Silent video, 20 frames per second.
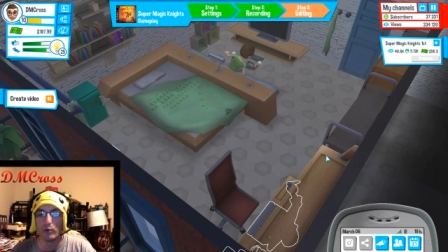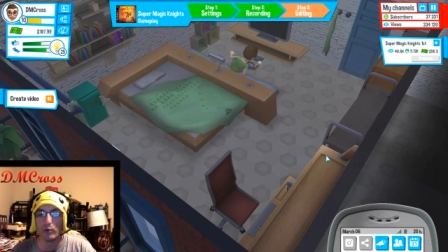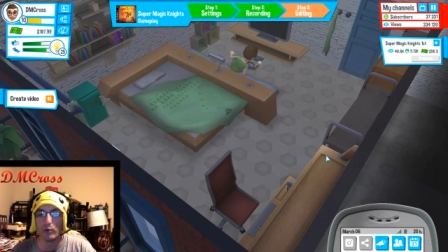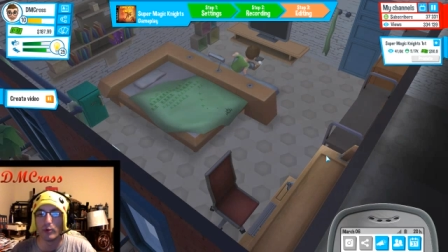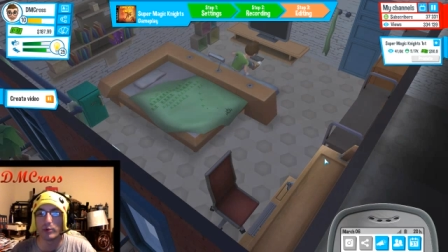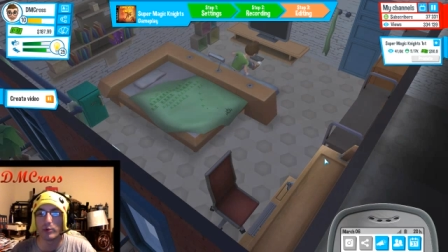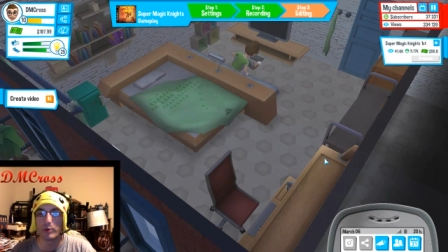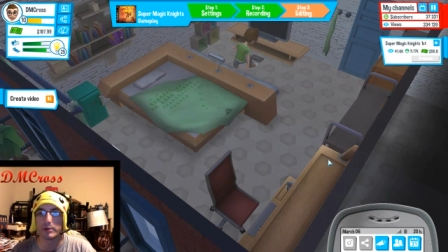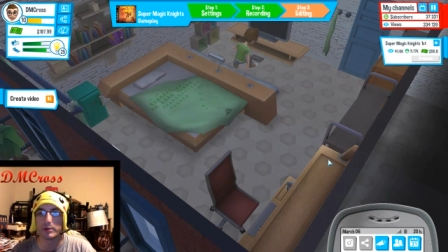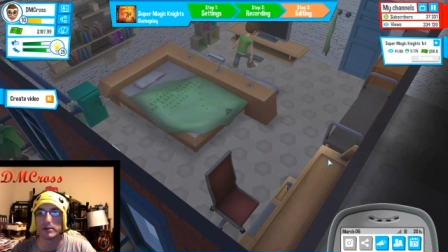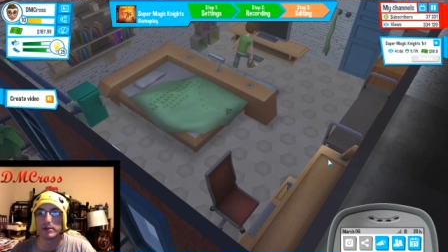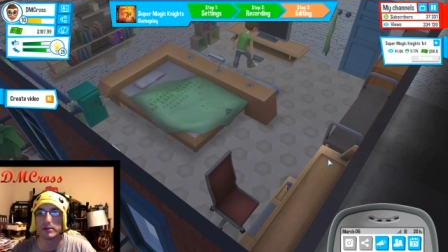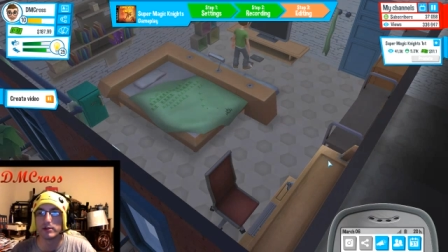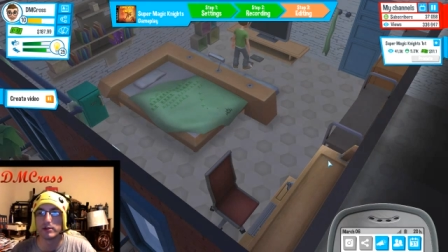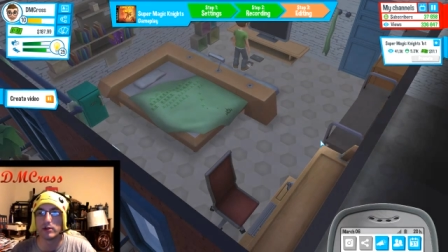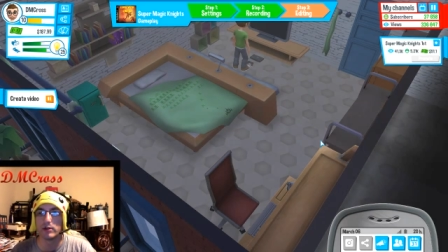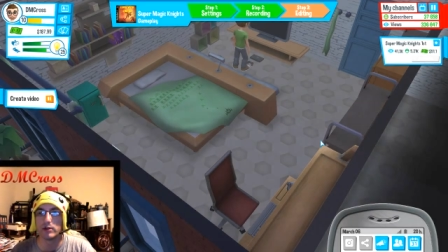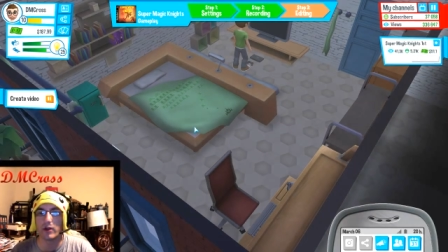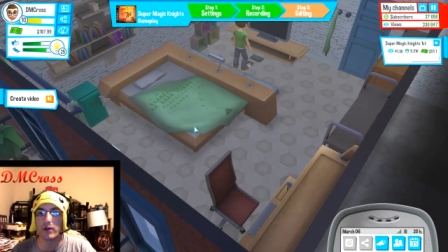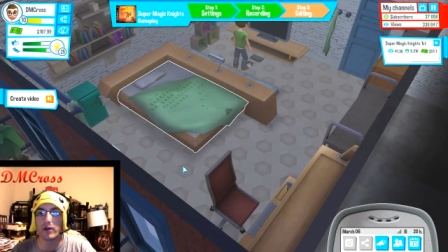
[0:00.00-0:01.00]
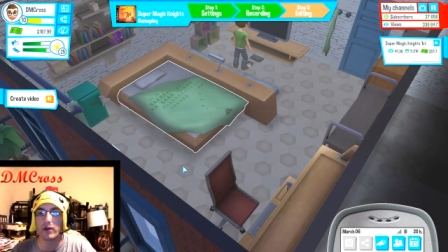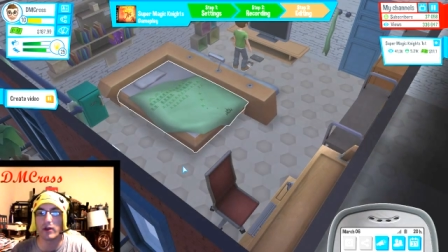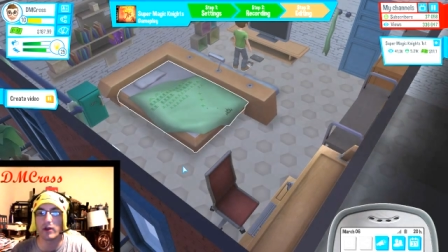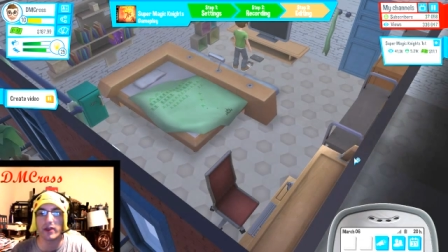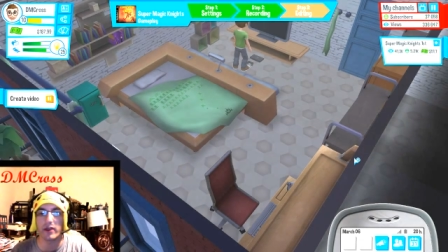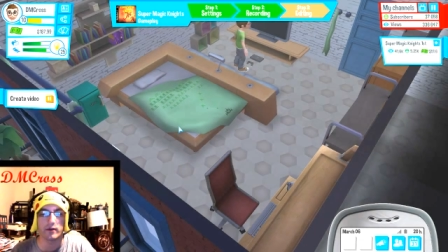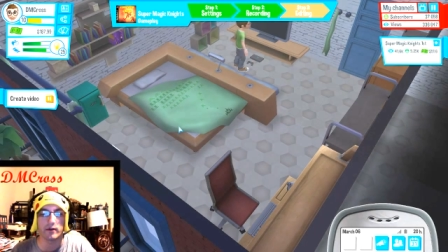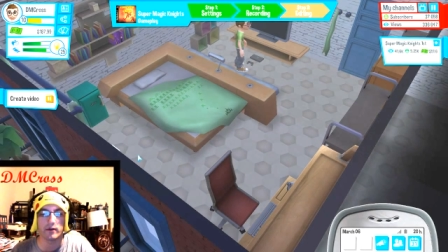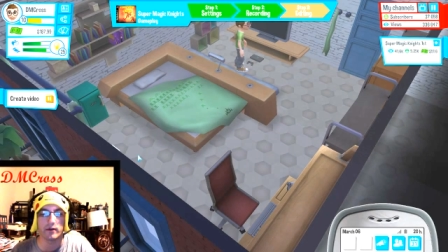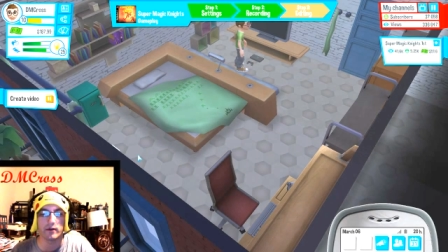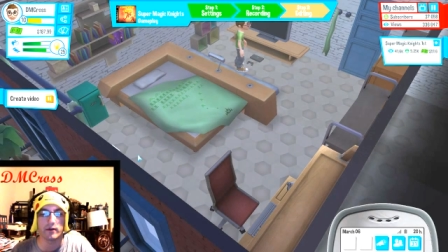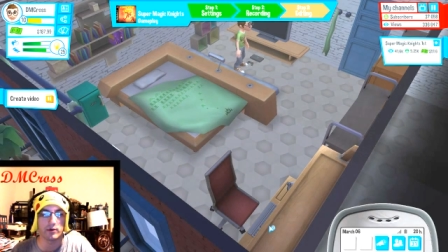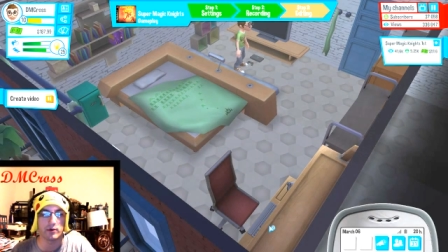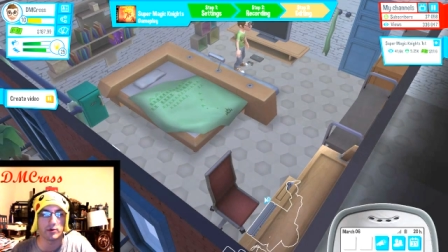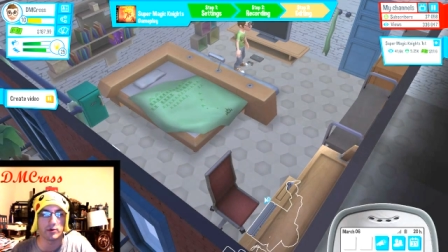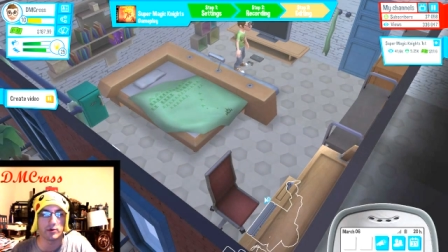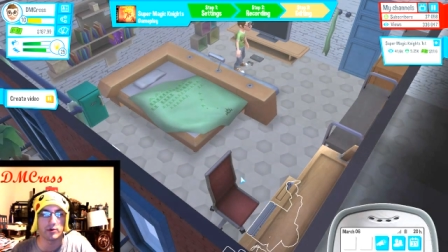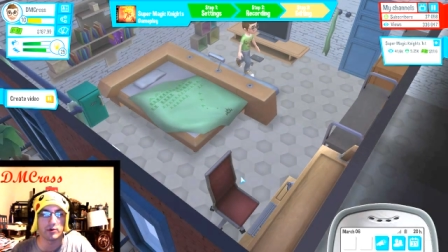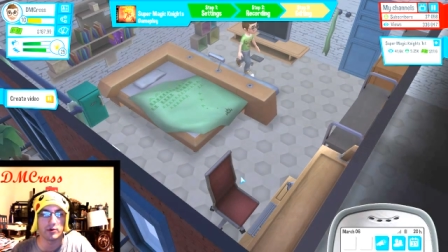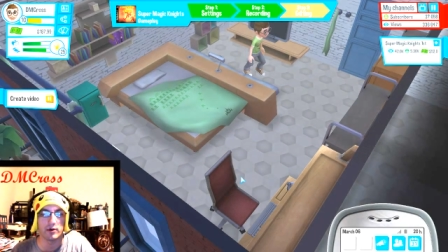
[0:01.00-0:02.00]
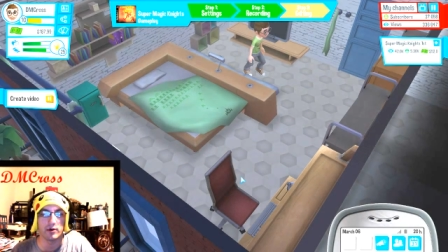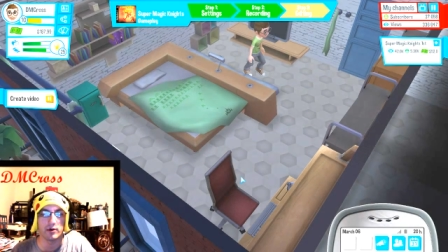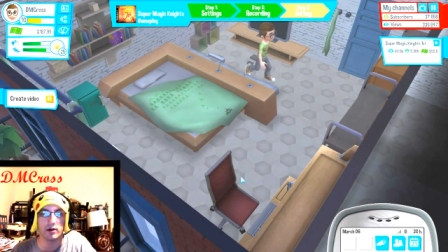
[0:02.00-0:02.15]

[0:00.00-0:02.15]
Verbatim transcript: there was nothing for